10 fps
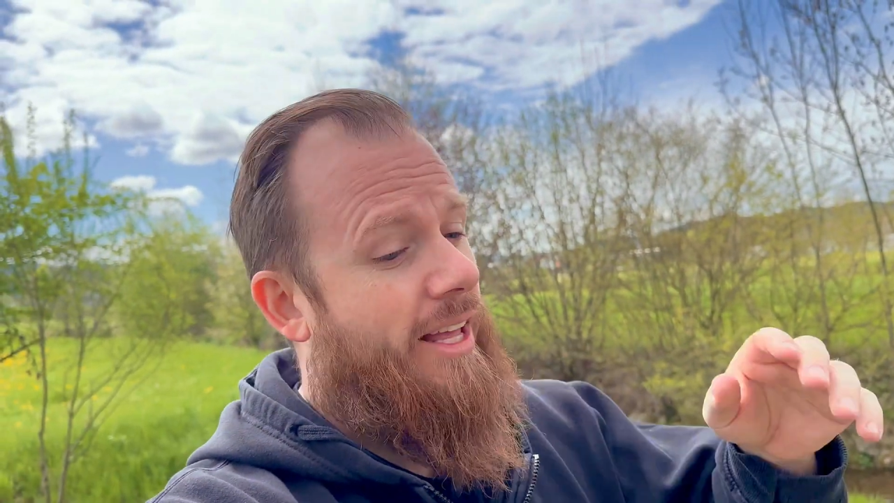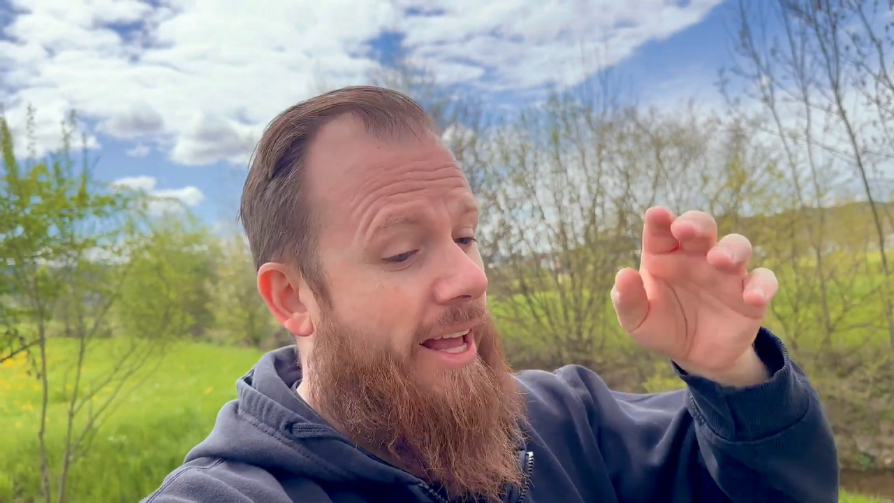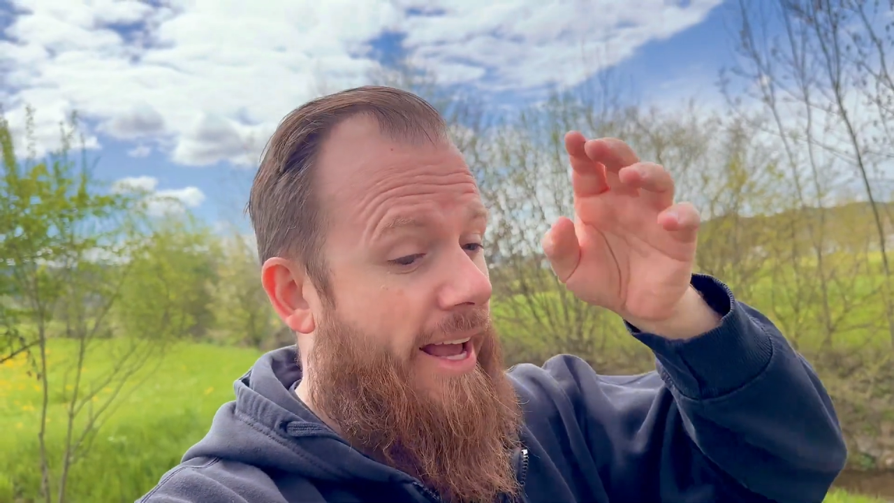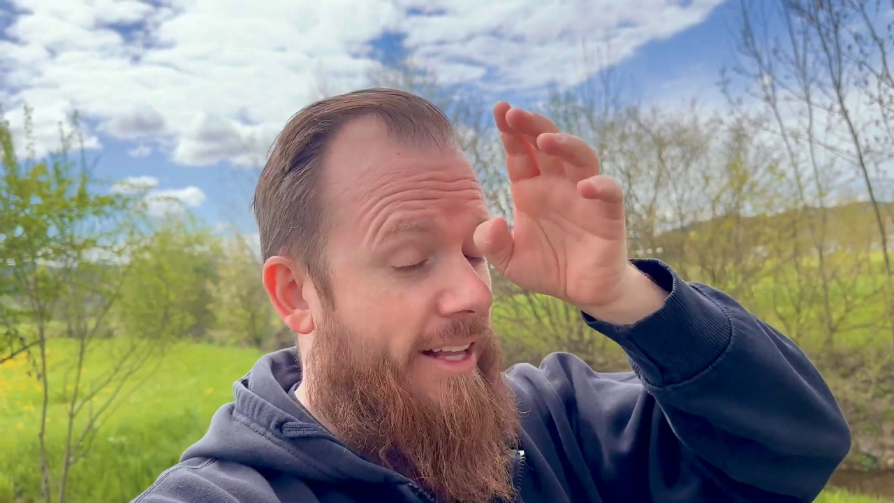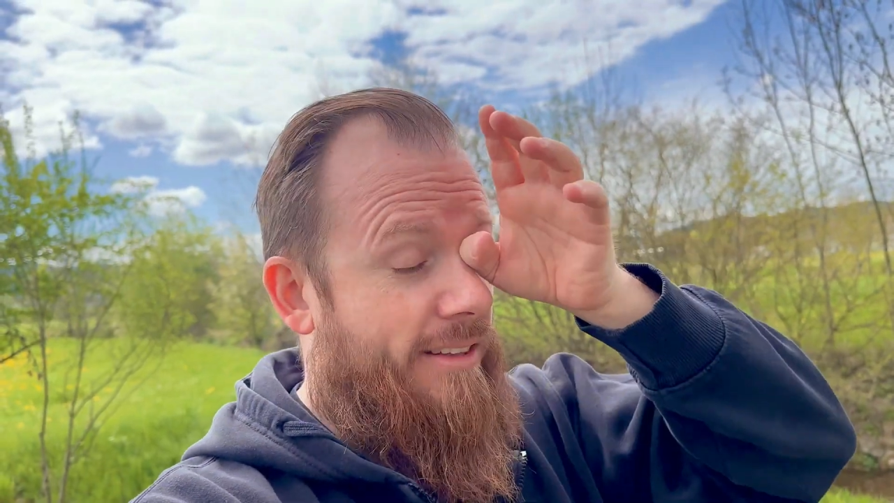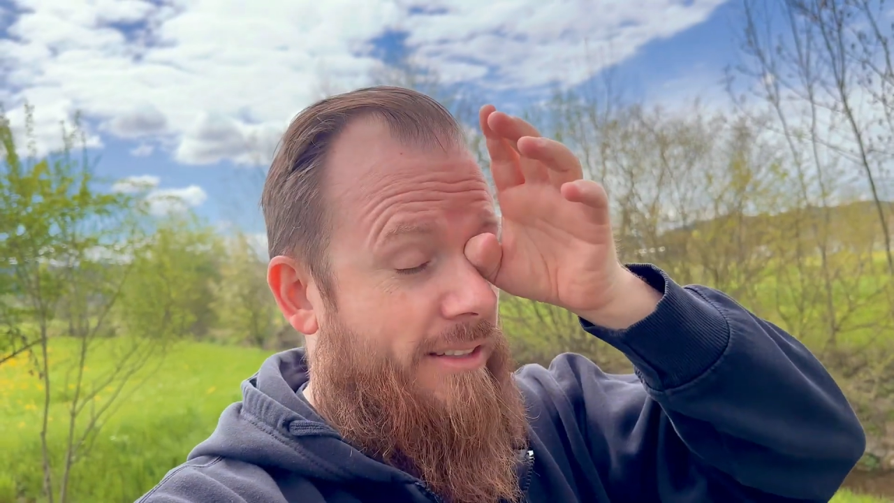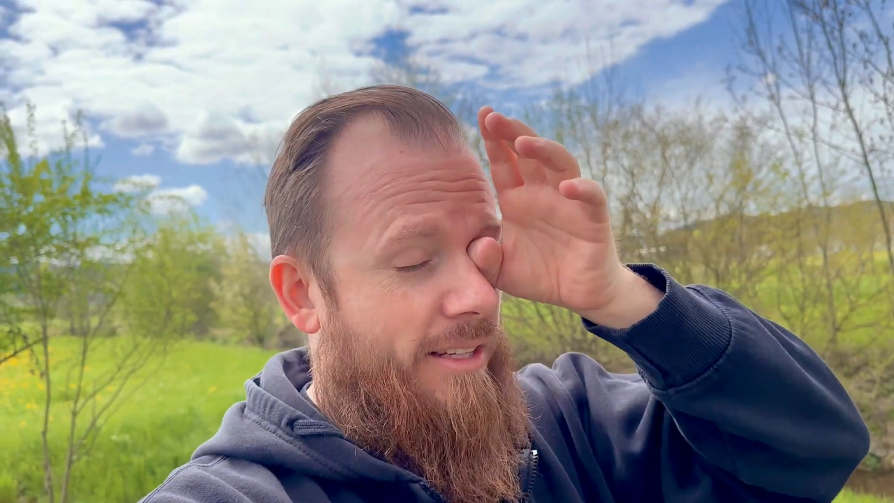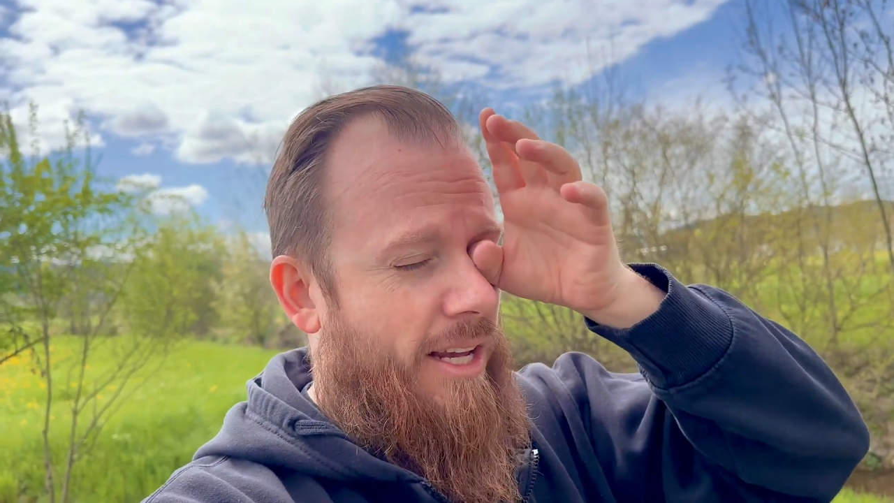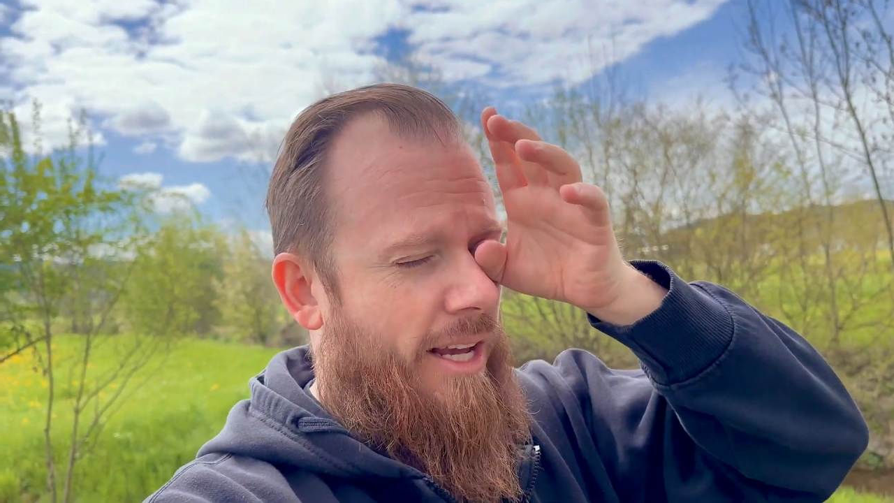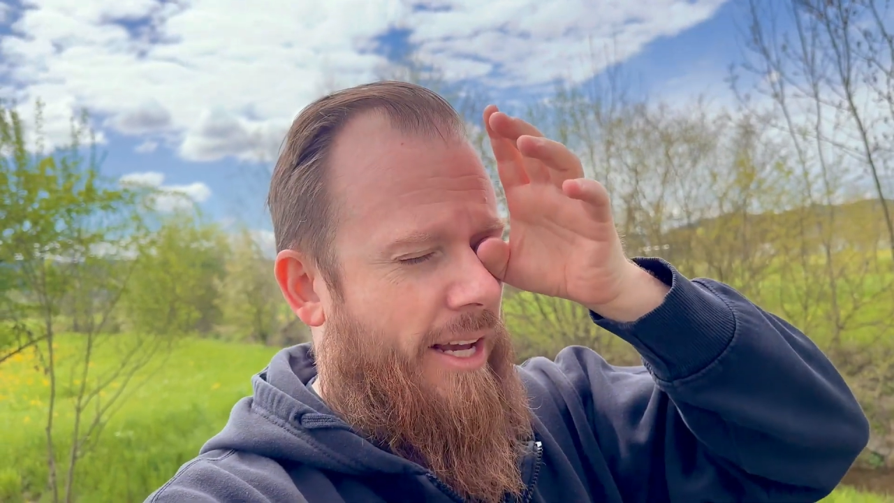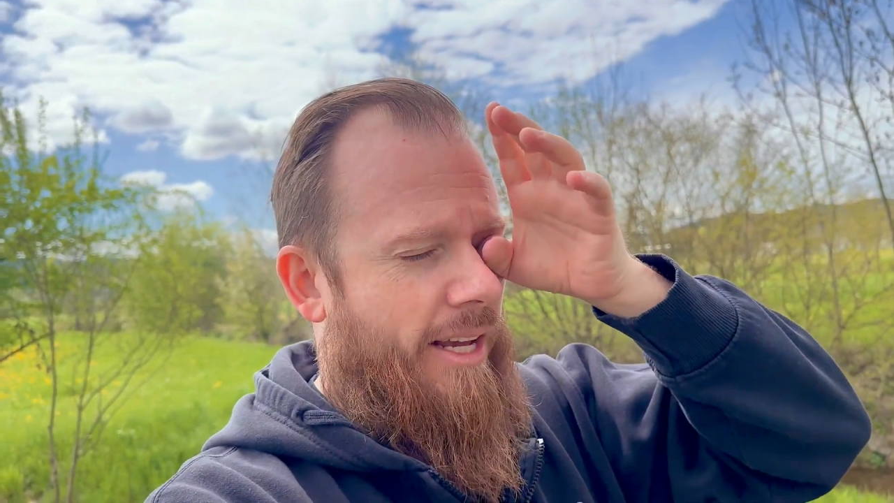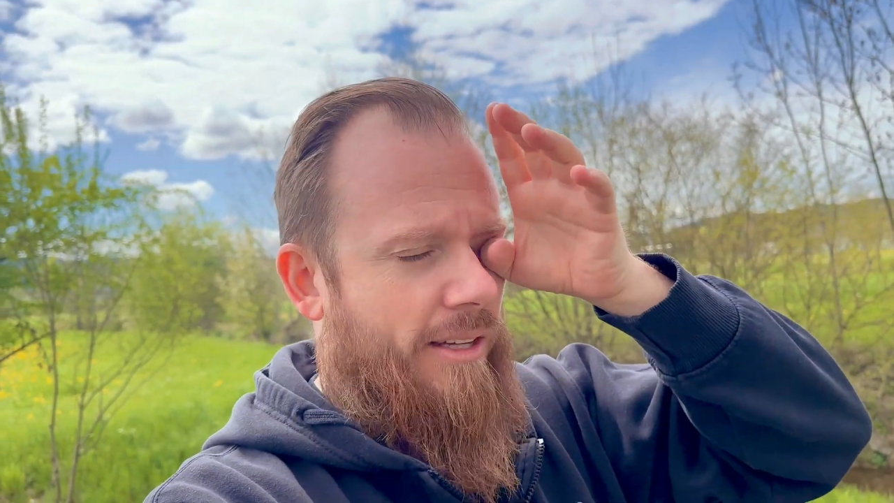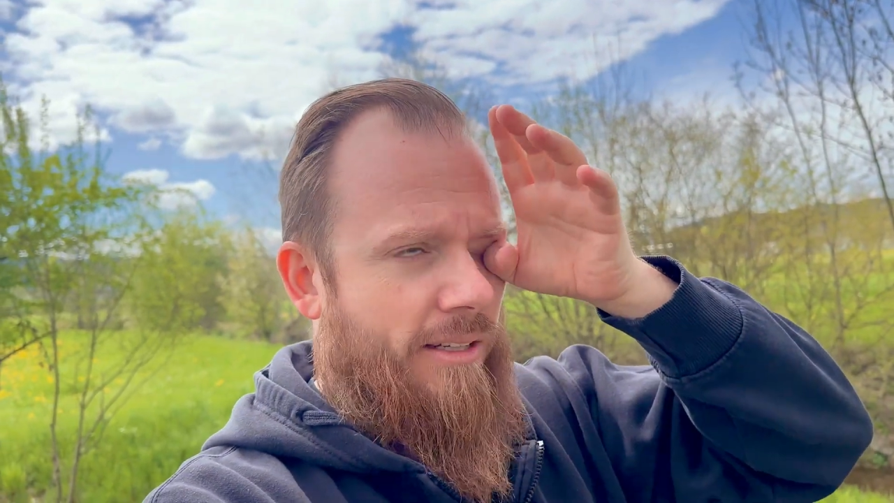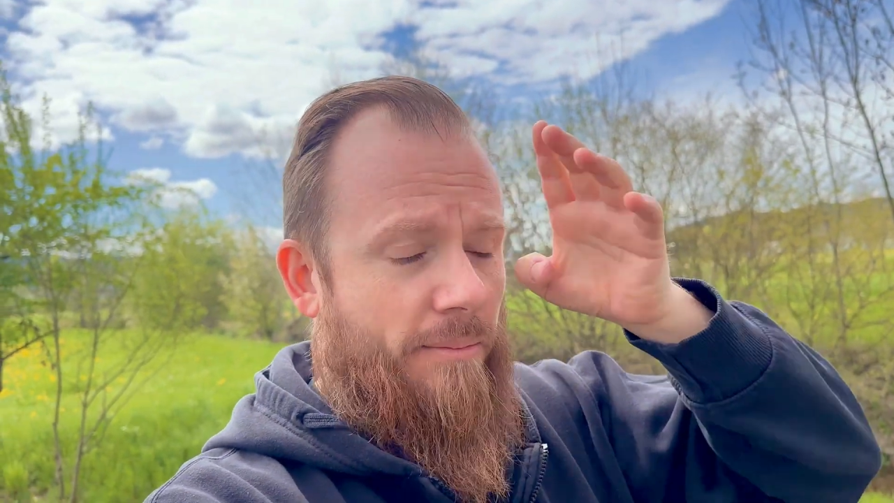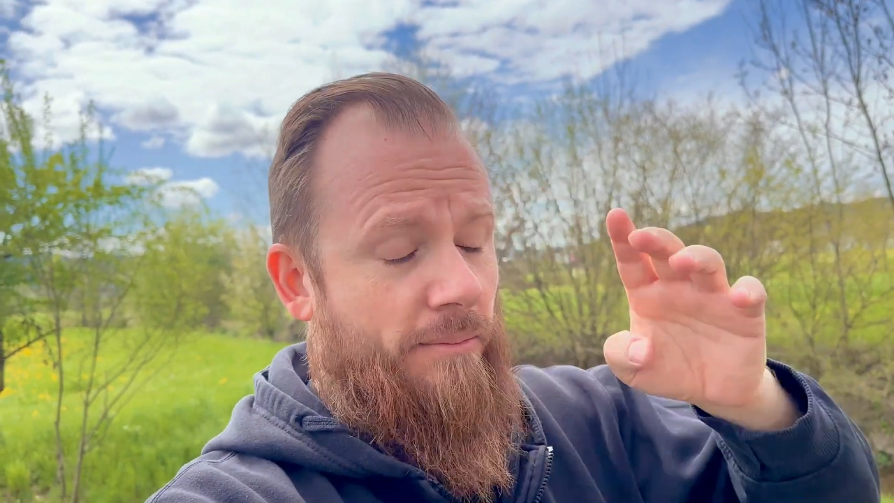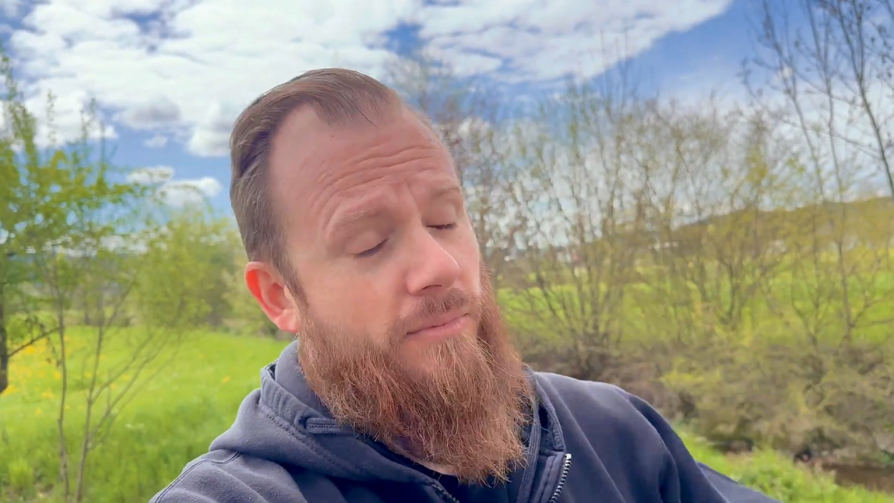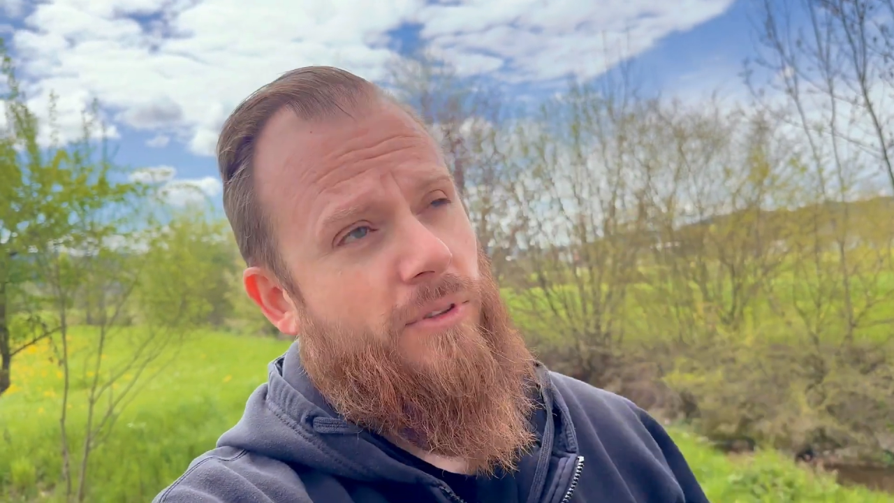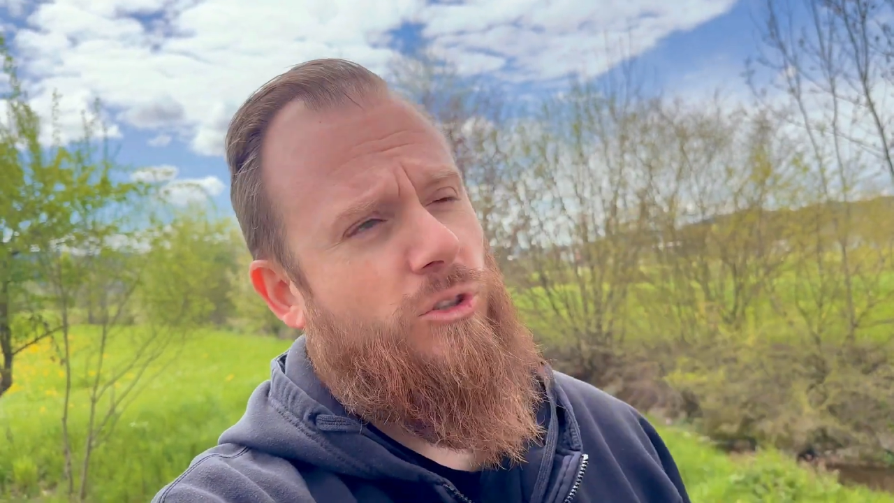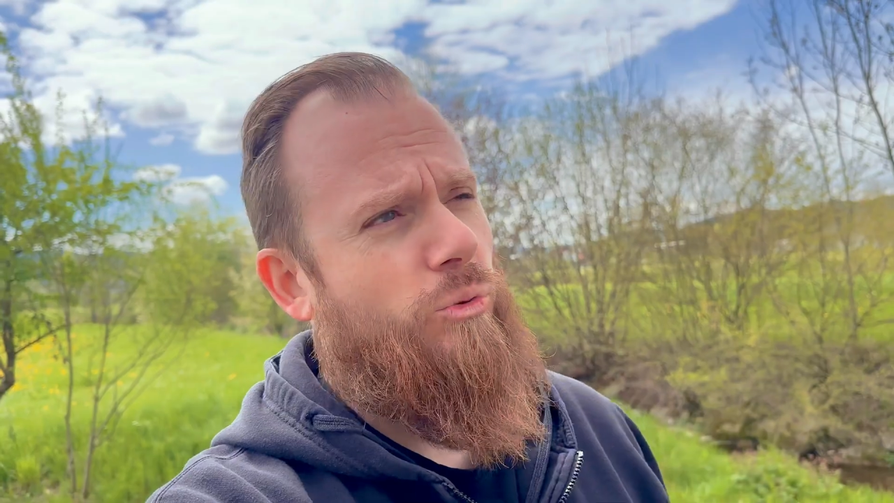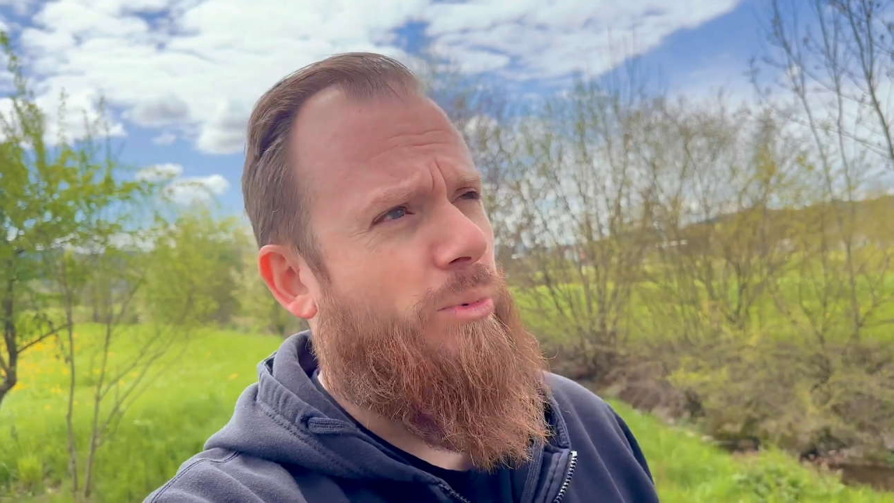at
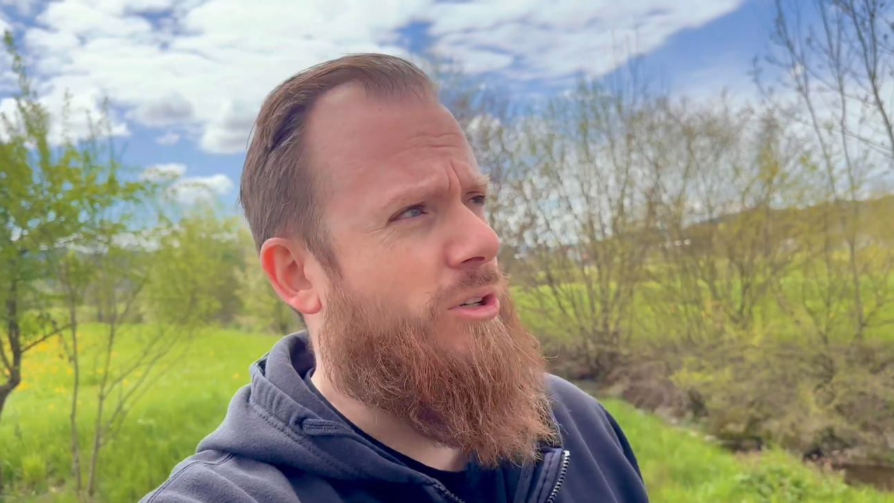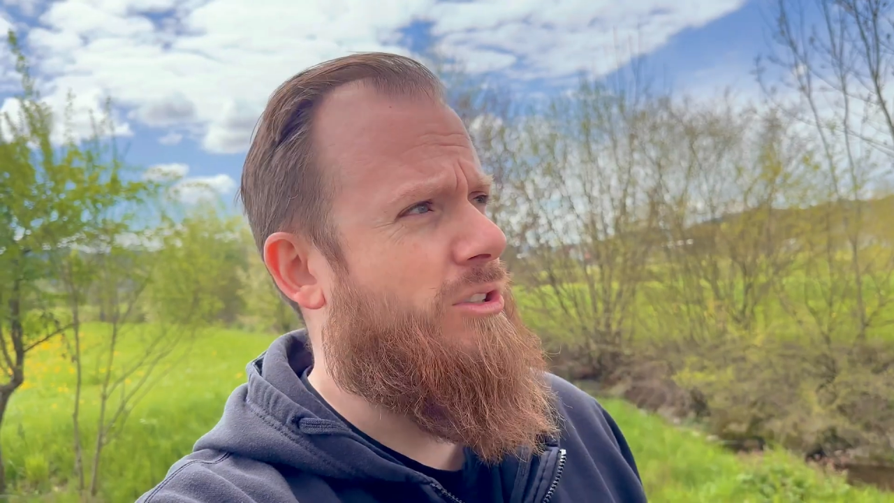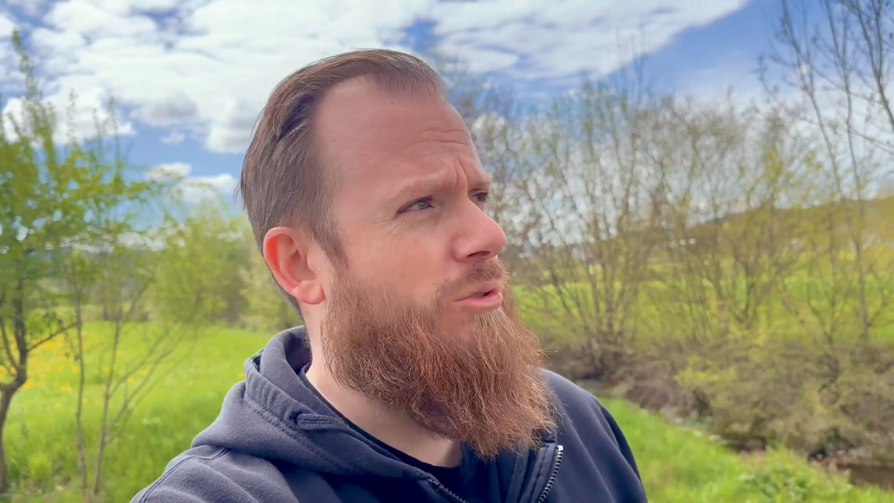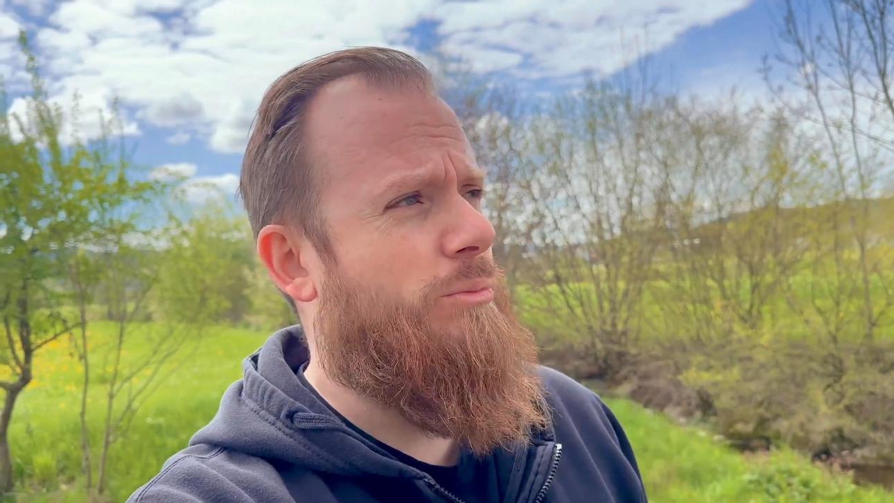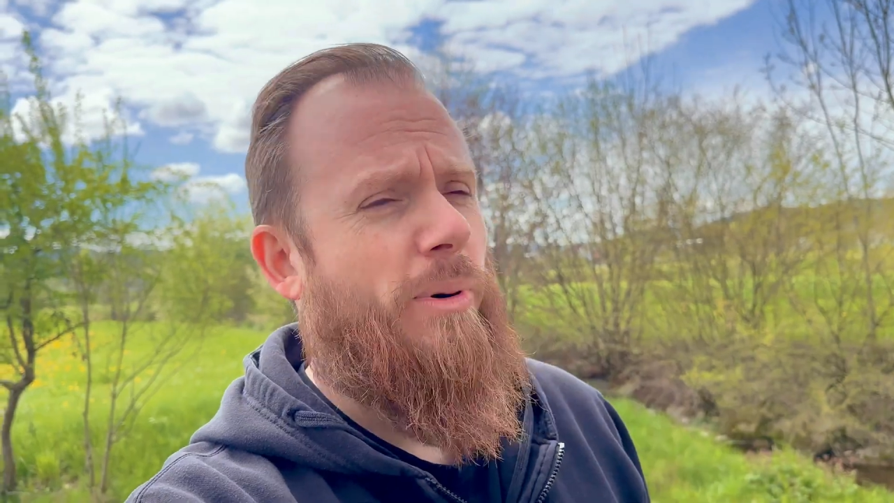2.2